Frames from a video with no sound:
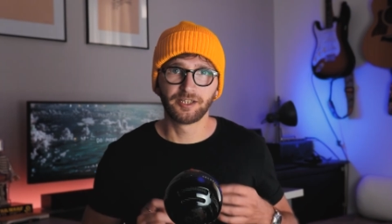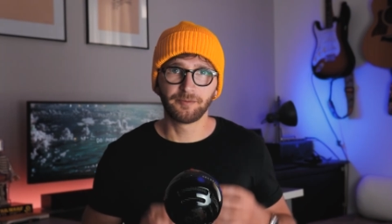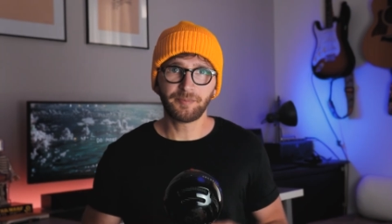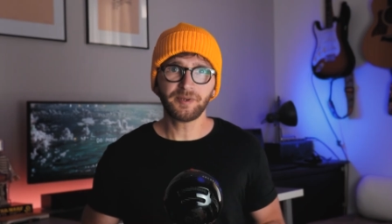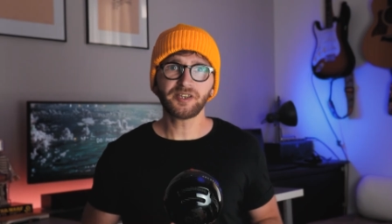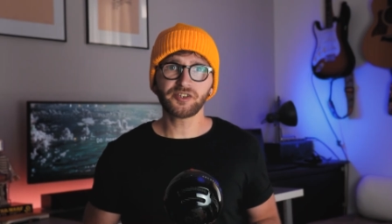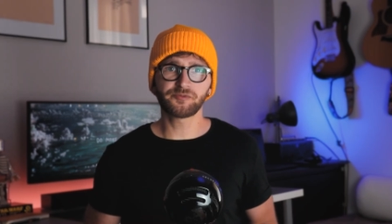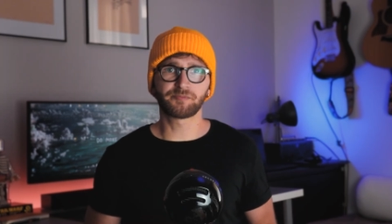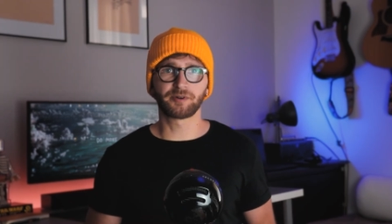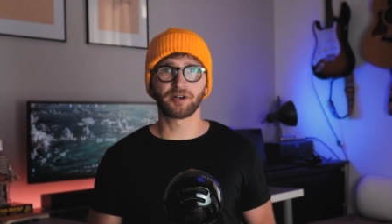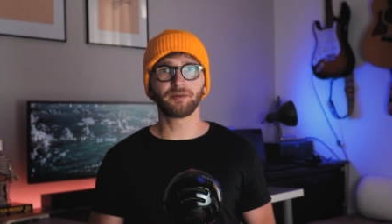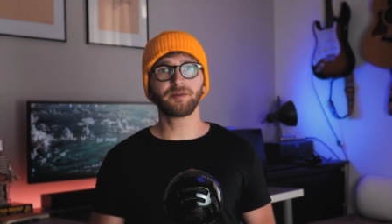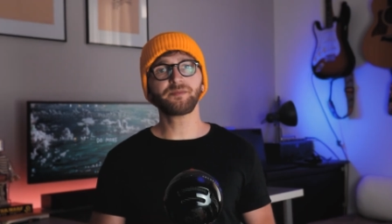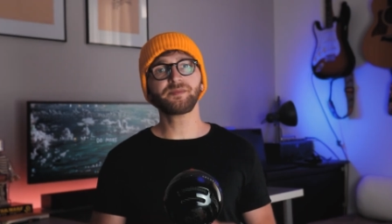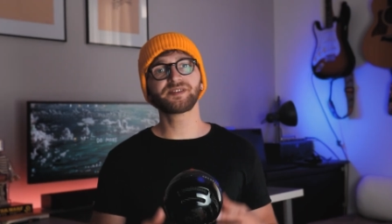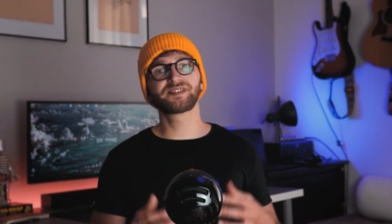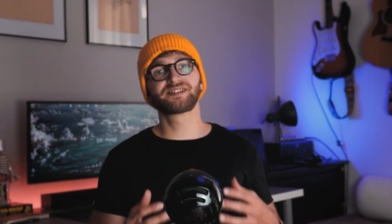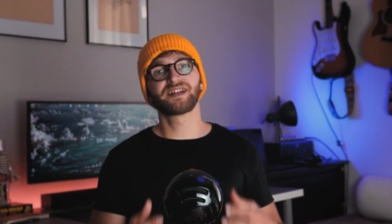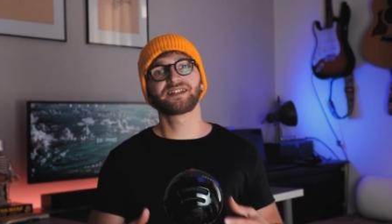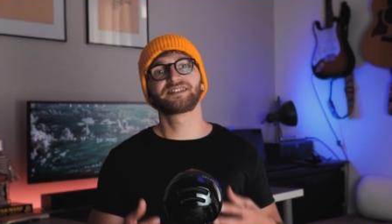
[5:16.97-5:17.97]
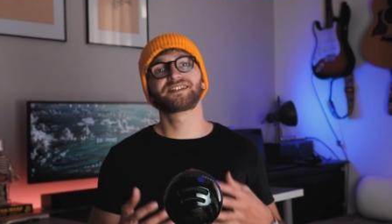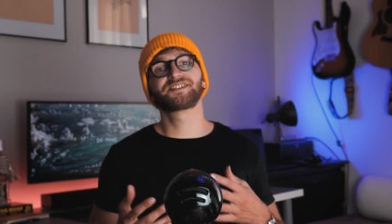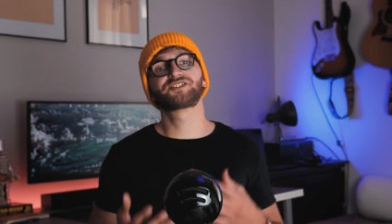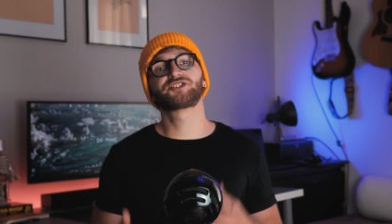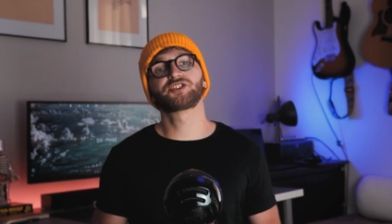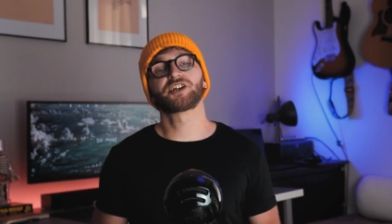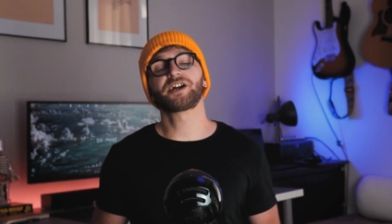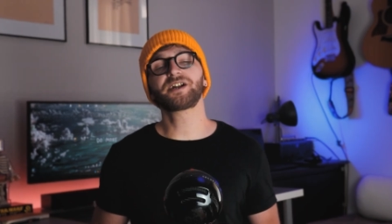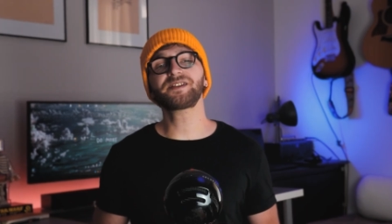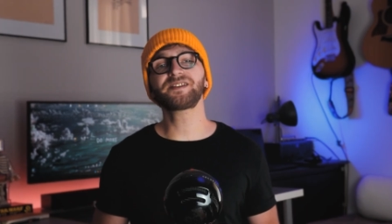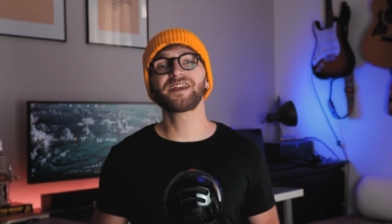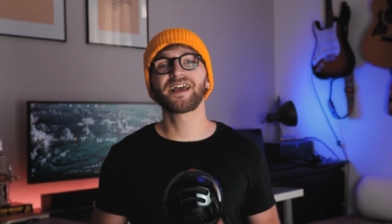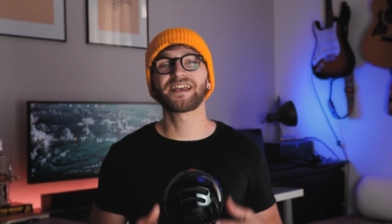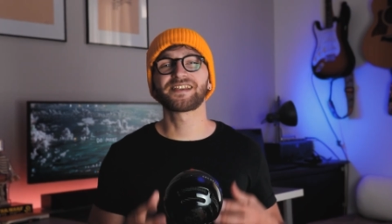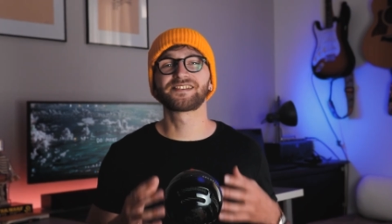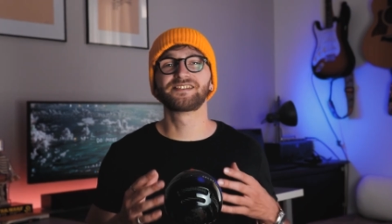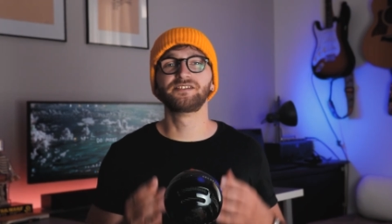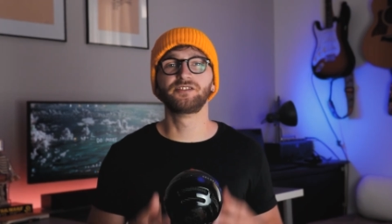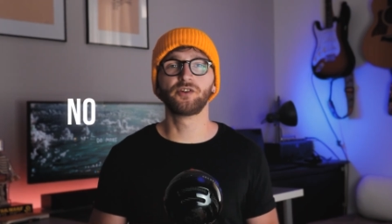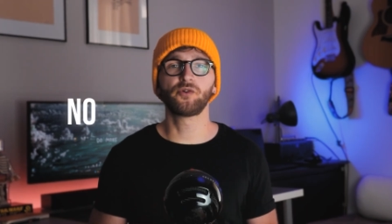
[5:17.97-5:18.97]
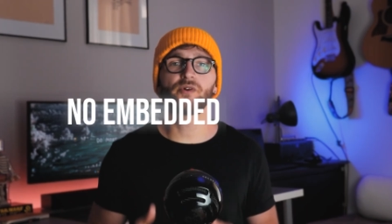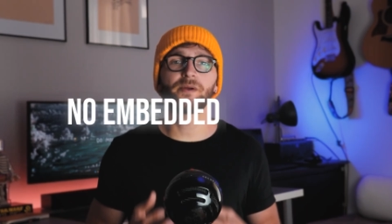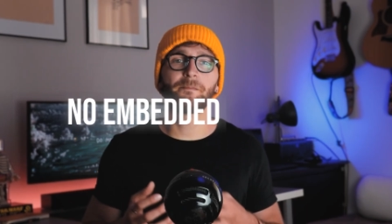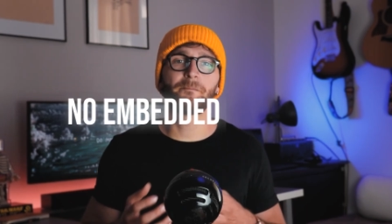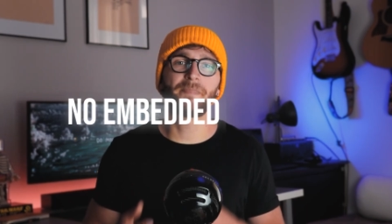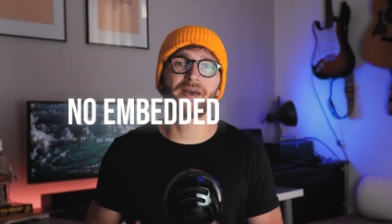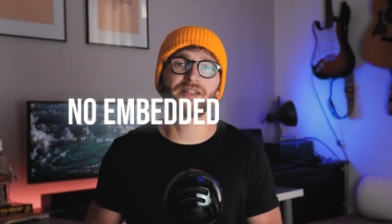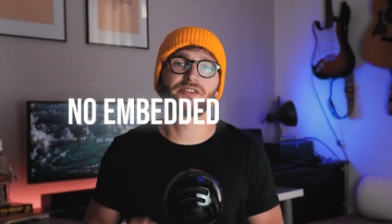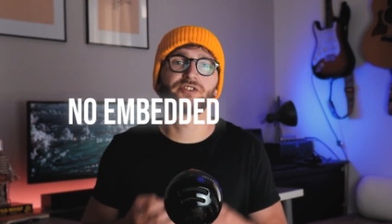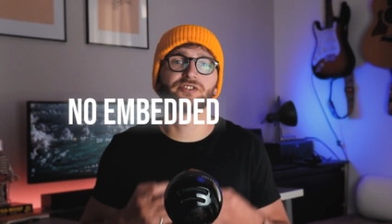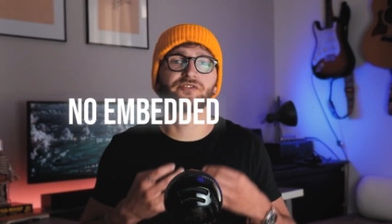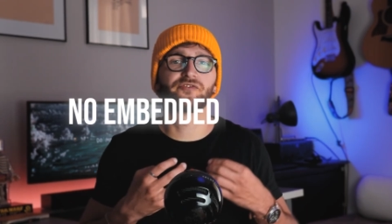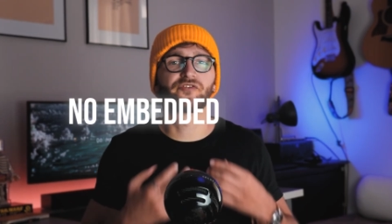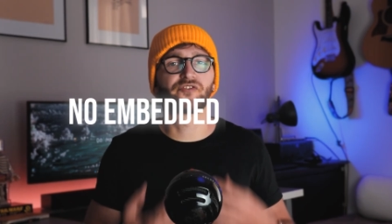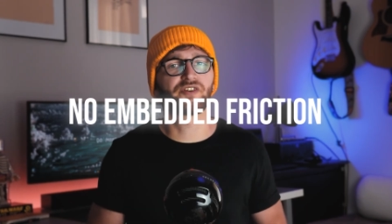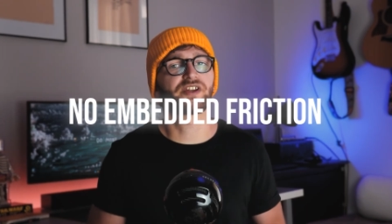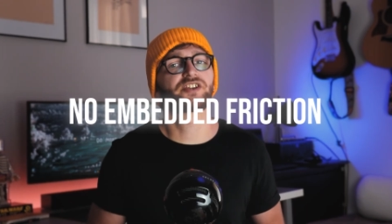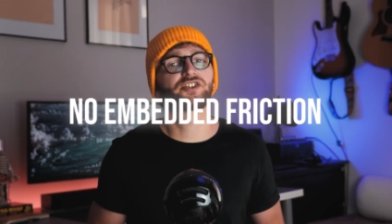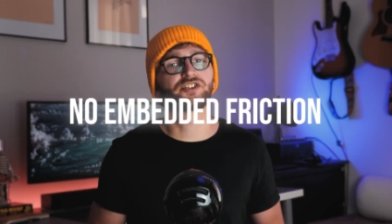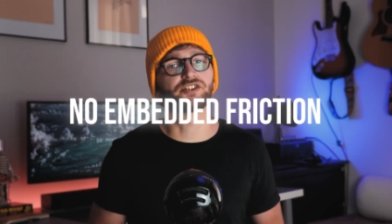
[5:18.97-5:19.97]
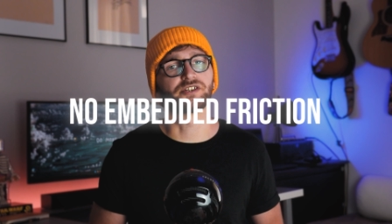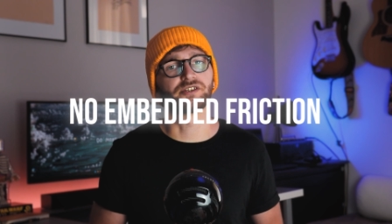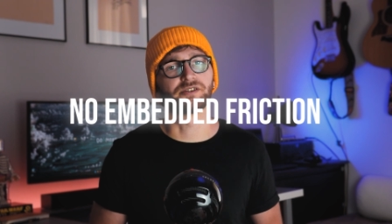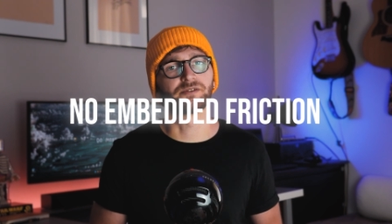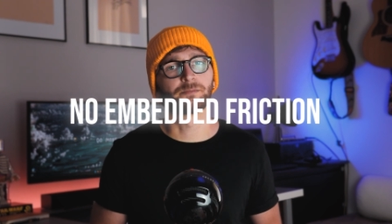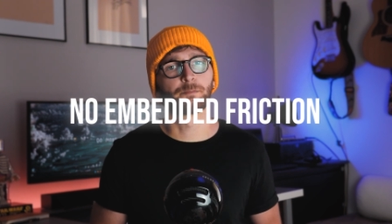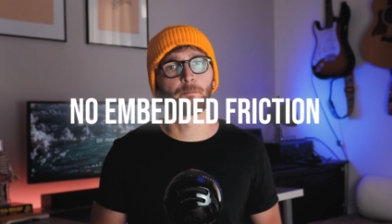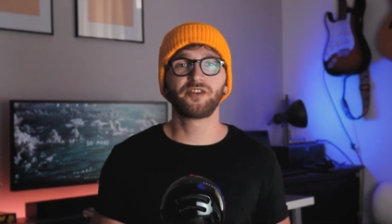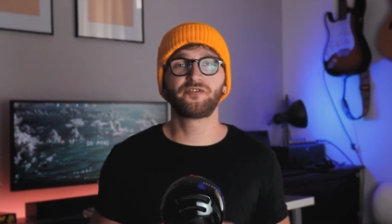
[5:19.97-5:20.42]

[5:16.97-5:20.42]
The biggest problem is that the chart has no embedded friction.